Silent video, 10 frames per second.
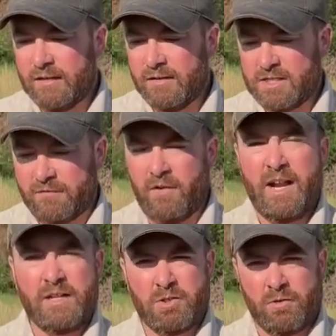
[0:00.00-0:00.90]
it's
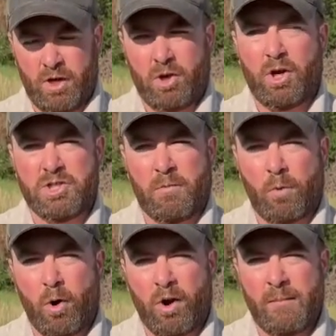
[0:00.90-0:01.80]
a cost share
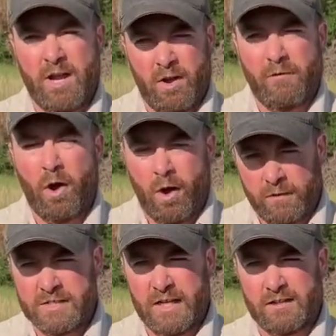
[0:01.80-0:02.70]
program to help
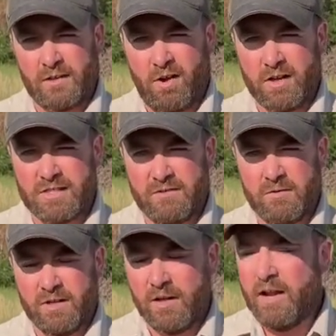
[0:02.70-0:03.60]
offset the cost of
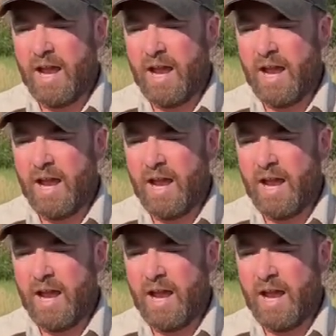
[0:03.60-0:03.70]
doing